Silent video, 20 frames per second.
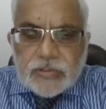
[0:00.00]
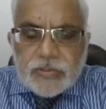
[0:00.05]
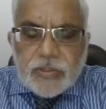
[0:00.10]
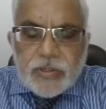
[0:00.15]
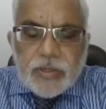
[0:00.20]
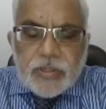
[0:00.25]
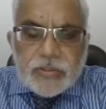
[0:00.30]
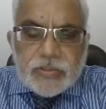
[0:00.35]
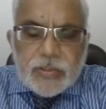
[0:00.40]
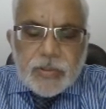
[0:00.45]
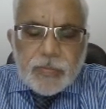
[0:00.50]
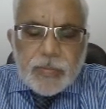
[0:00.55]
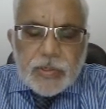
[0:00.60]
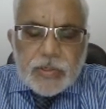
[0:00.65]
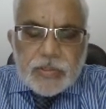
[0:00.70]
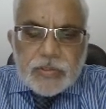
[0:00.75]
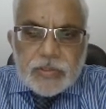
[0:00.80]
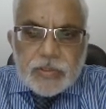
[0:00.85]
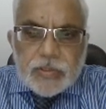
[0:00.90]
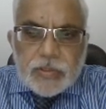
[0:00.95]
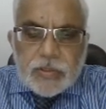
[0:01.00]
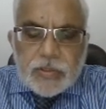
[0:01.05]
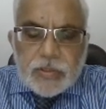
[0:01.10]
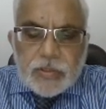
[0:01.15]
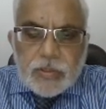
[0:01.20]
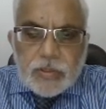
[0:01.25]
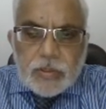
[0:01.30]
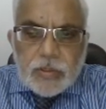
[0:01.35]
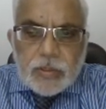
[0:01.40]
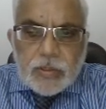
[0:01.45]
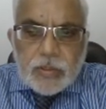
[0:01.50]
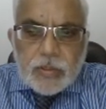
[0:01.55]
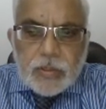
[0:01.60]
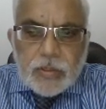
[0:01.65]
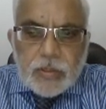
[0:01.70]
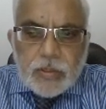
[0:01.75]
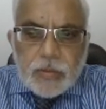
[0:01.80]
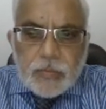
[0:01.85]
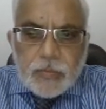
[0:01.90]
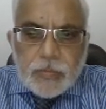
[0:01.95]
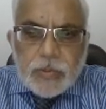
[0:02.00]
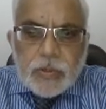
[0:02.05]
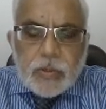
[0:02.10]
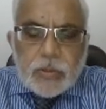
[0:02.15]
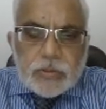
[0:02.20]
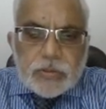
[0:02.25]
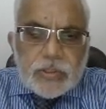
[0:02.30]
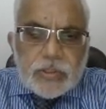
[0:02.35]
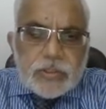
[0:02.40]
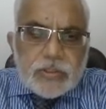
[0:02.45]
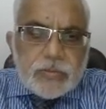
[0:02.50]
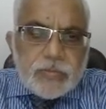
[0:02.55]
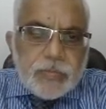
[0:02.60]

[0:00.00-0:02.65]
traditional medicine, because